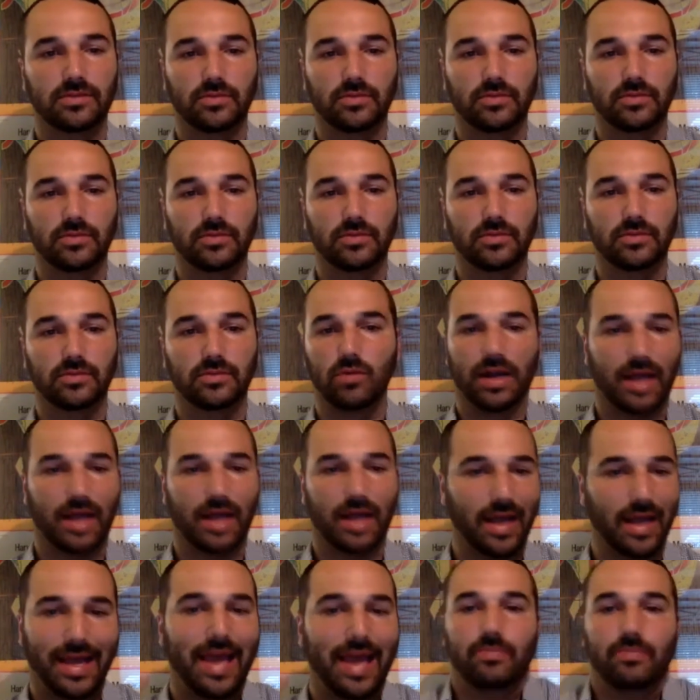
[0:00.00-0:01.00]

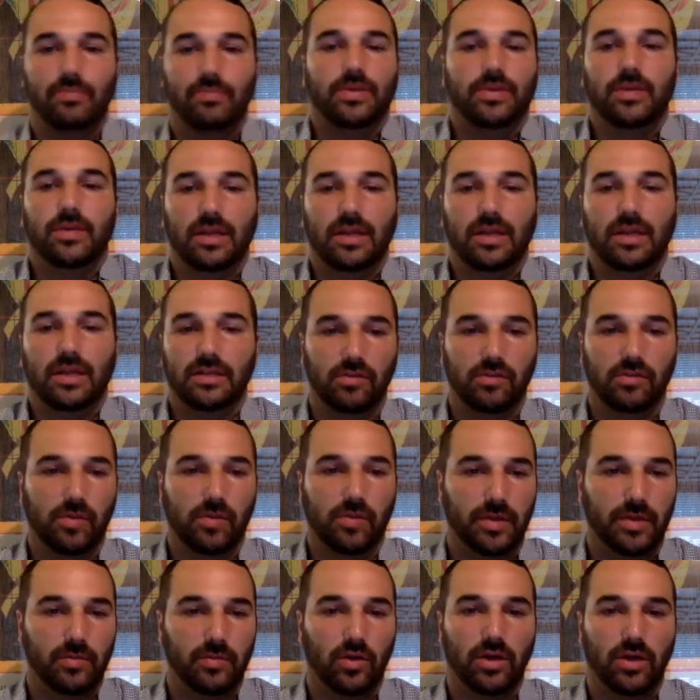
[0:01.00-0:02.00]
I can't be in my living
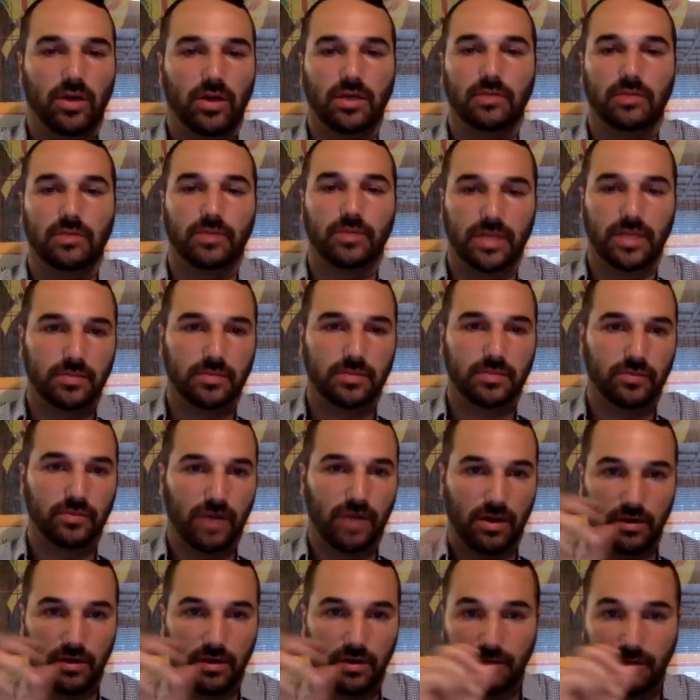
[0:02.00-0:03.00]
room anymore. I need a place to
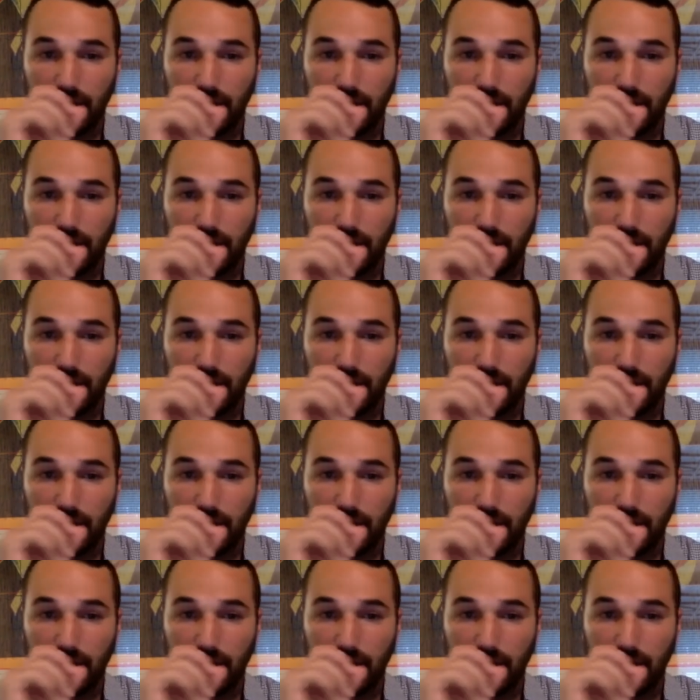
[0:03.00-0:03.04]
move out of.